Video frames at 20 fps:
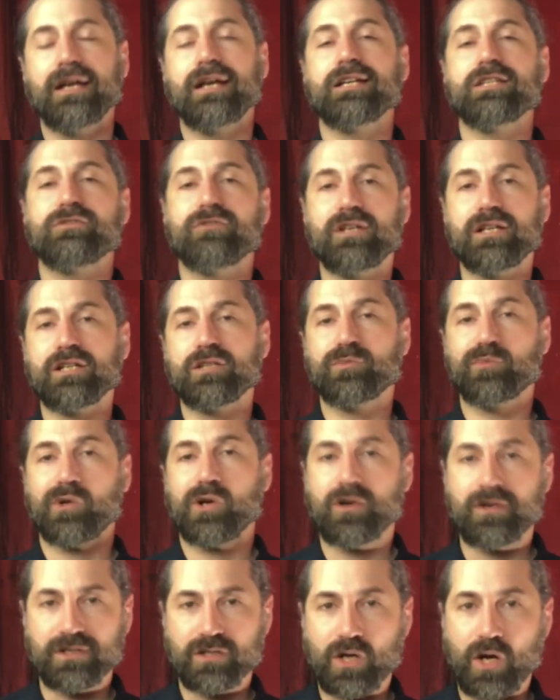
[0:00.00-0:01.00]
as Vegas
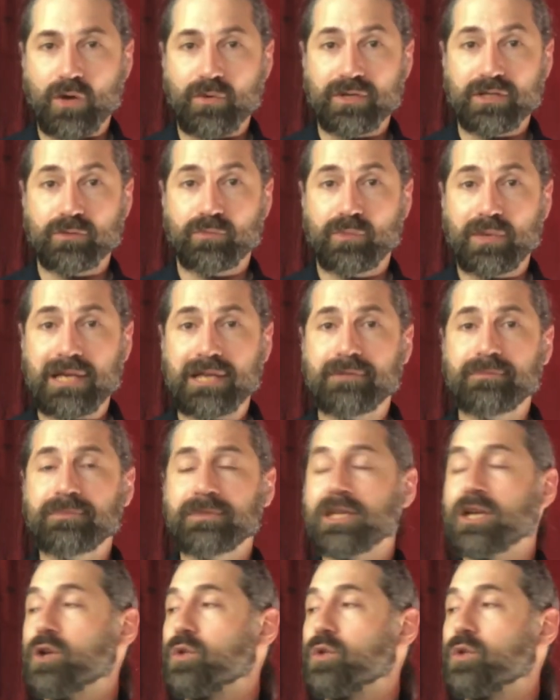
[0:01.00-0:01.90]
Pro has always been.